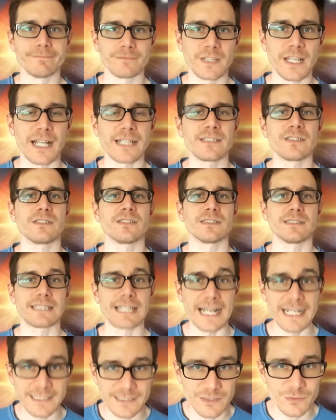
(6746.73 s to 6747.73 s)

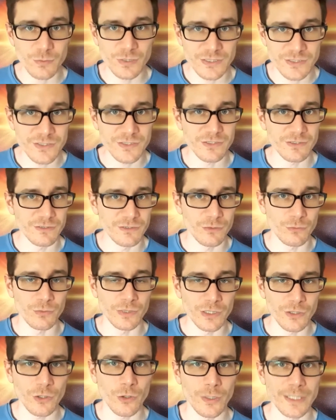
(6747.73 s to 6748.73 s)
That's what's the
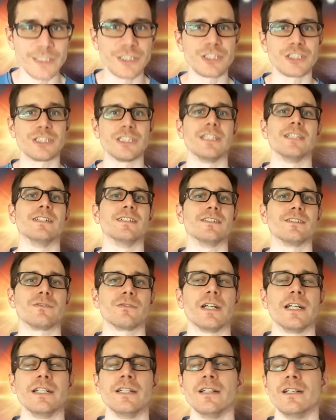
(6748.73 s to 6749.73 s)
real question
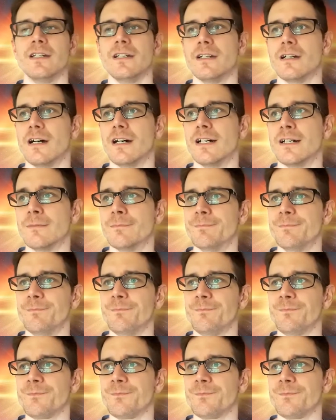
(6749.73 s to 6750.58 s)
is, right? And